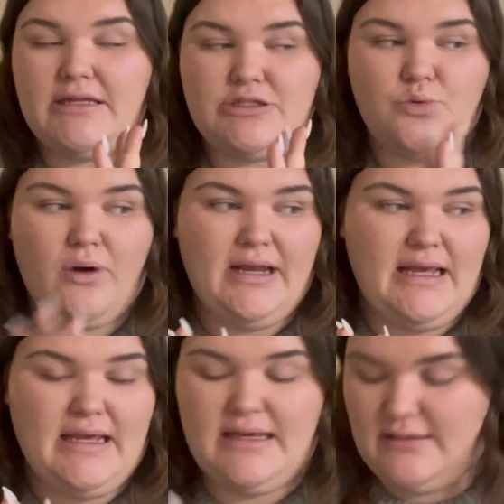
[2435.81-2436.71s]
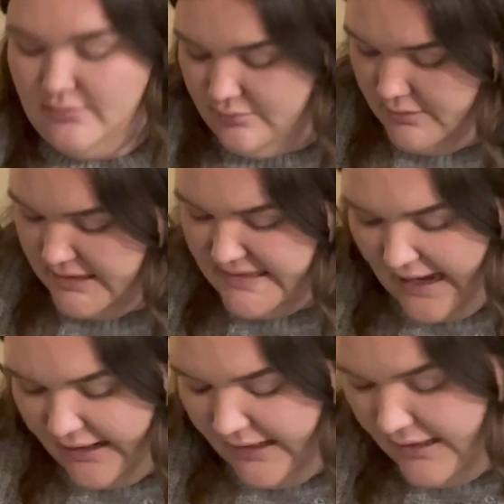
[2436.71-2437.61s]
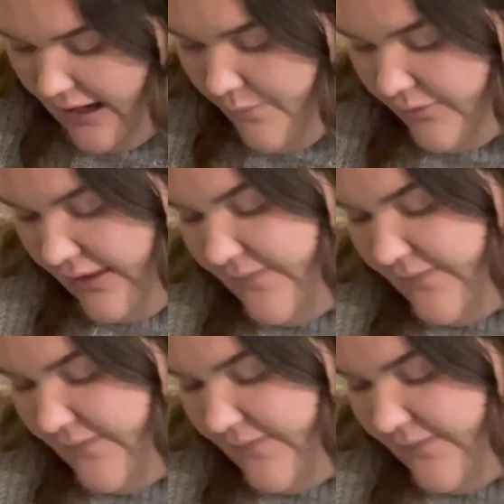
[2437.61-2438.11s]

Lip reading: 22nd, I believe,